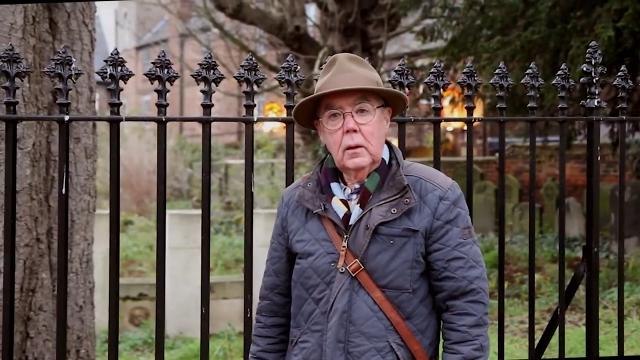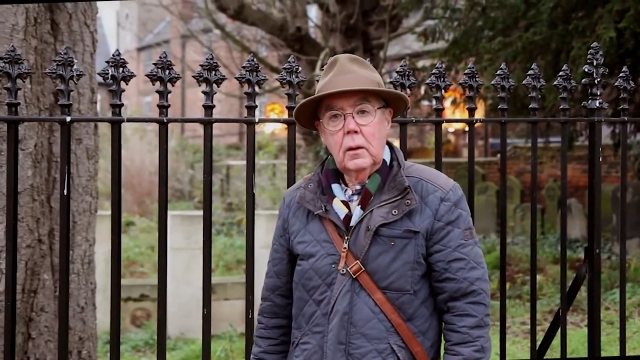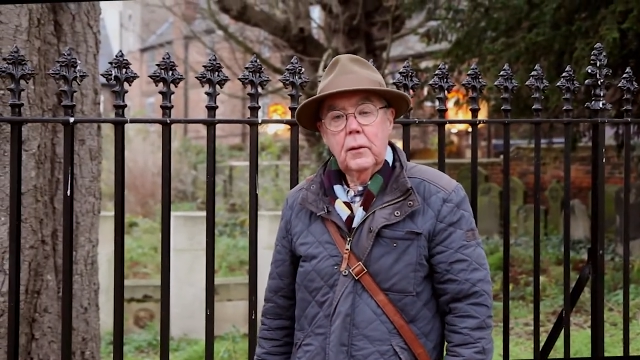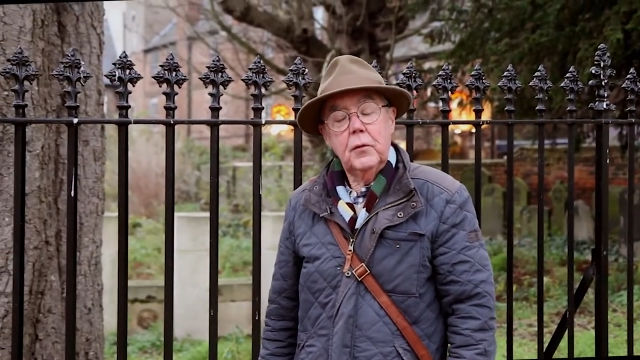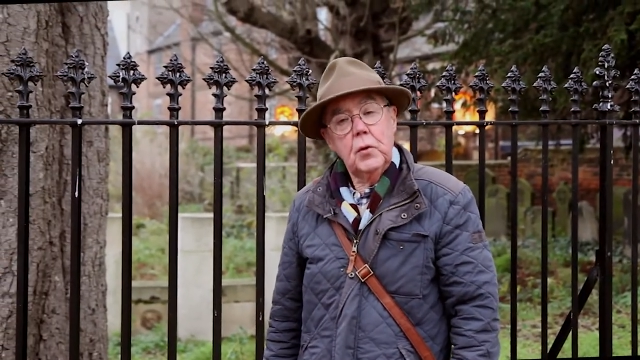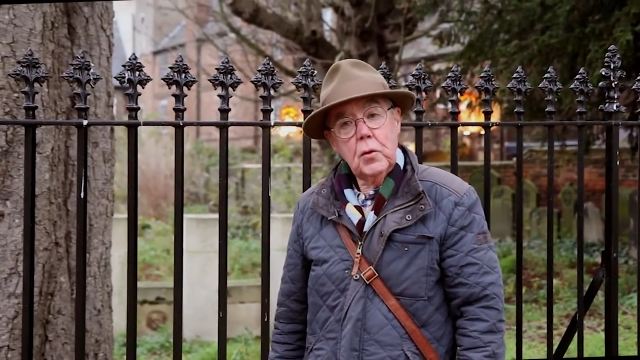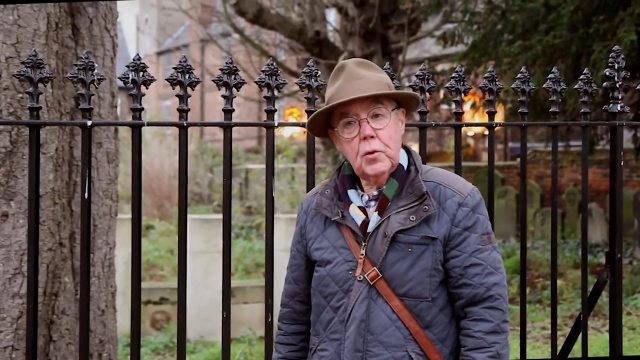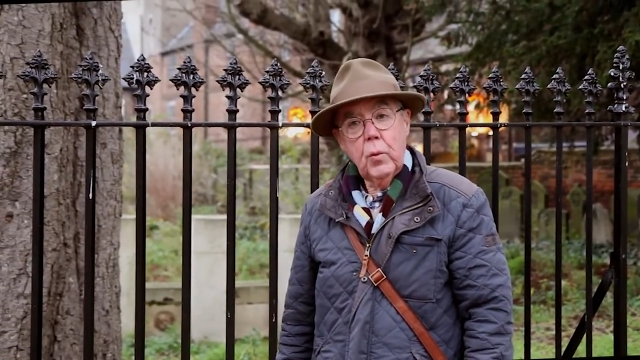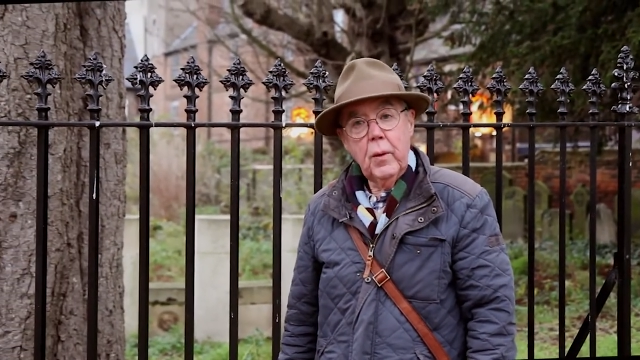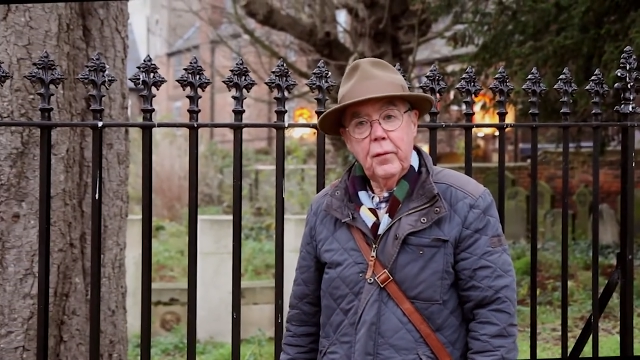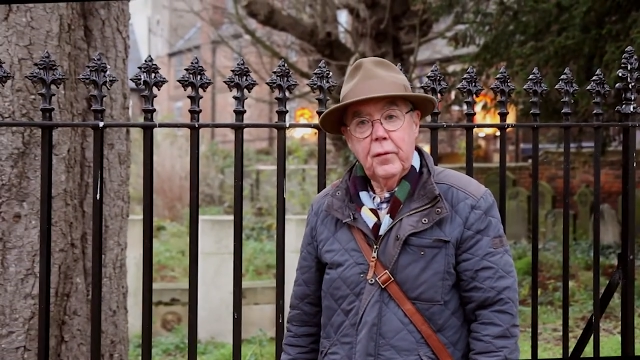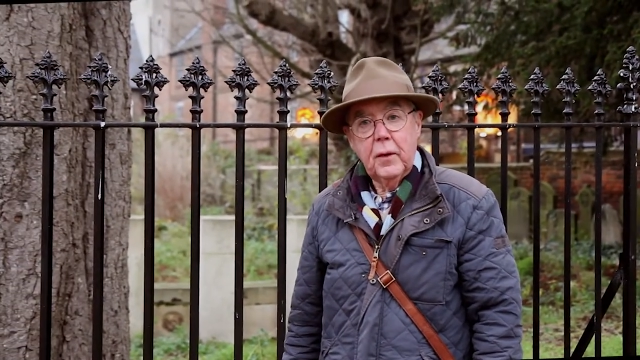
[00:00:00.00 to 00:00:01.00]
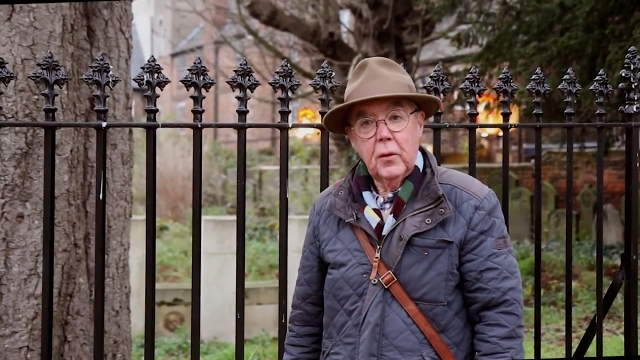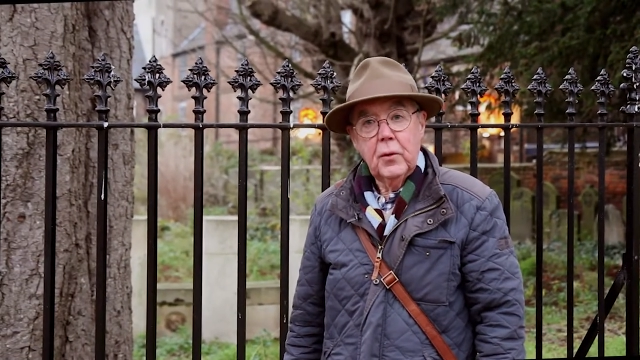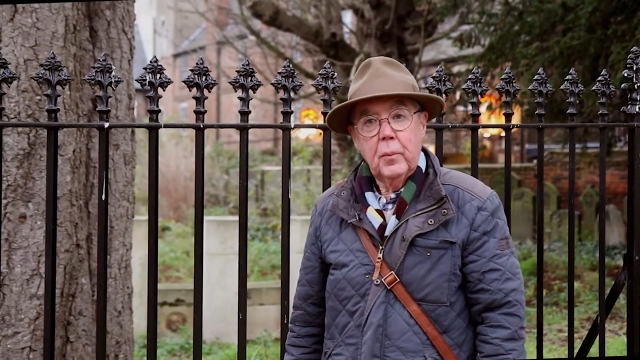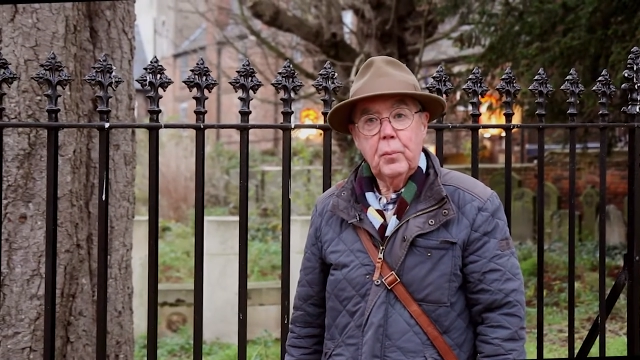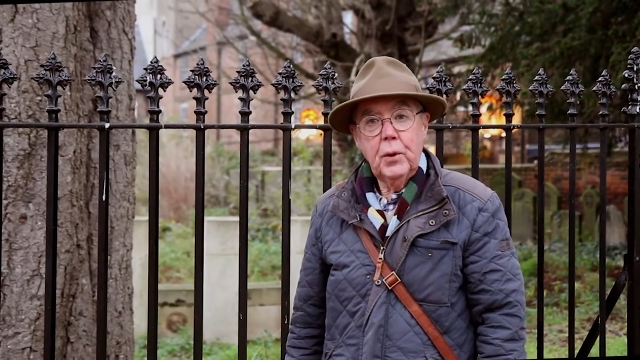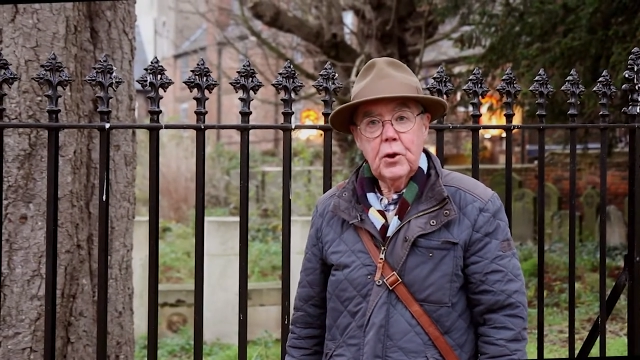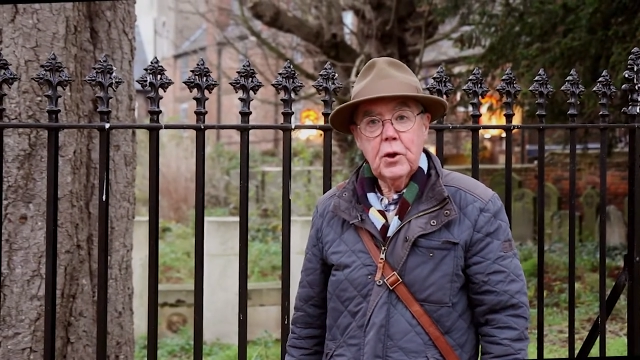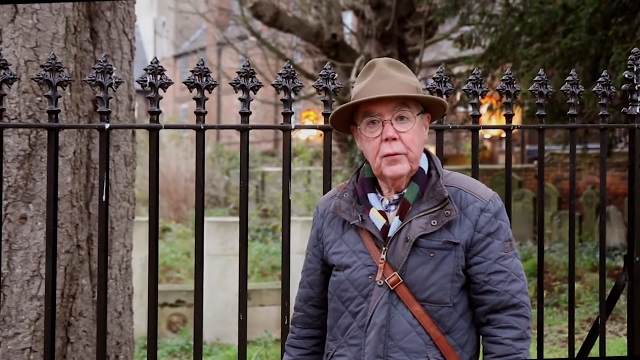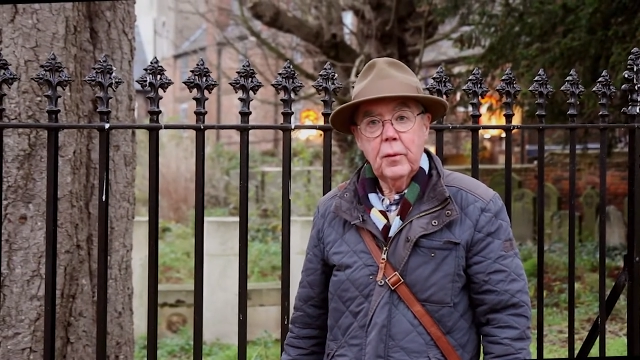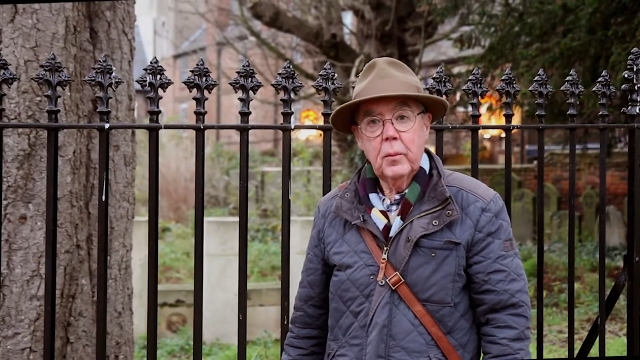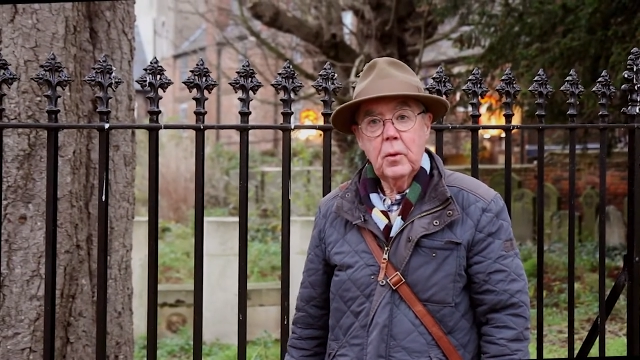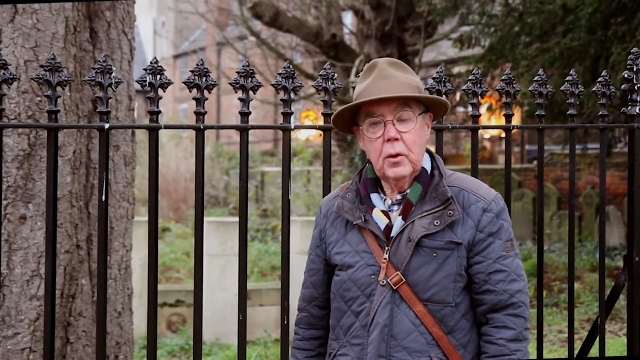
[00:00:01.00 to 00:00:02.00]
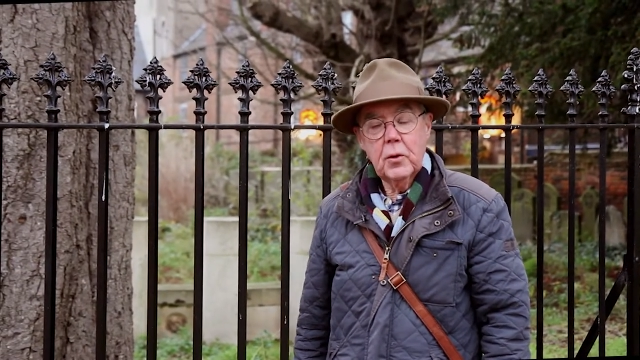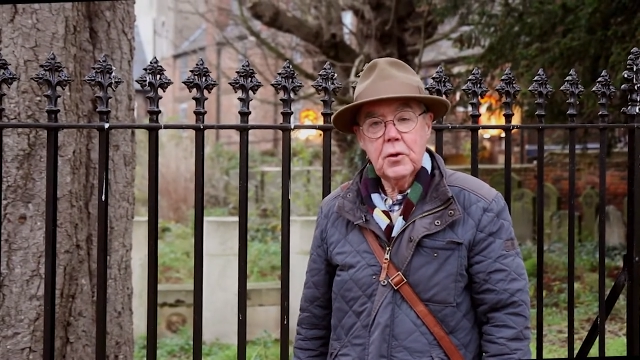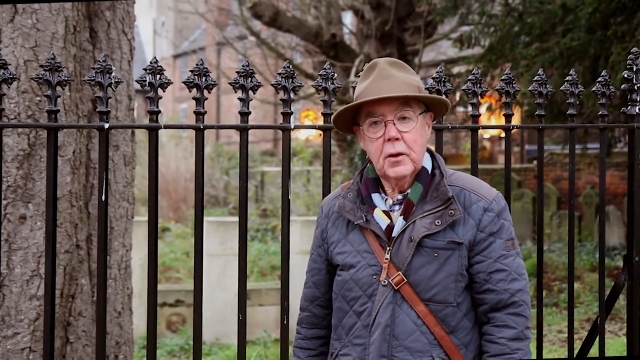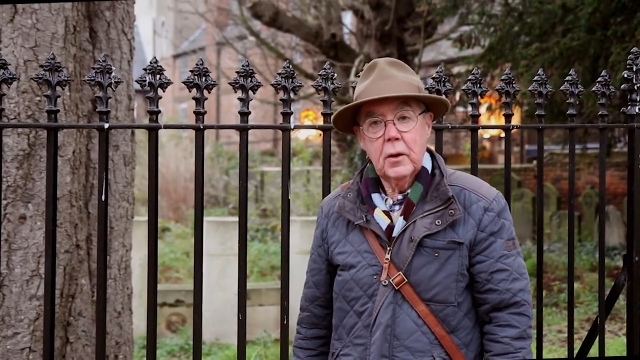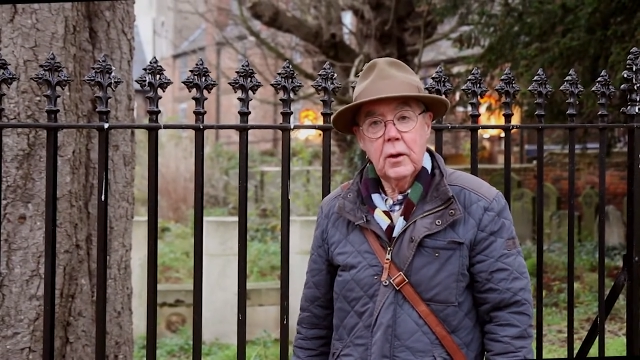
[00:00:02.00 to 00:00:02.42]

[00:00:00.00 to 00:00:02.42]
If George Whitefield, a preacher from Gloucester,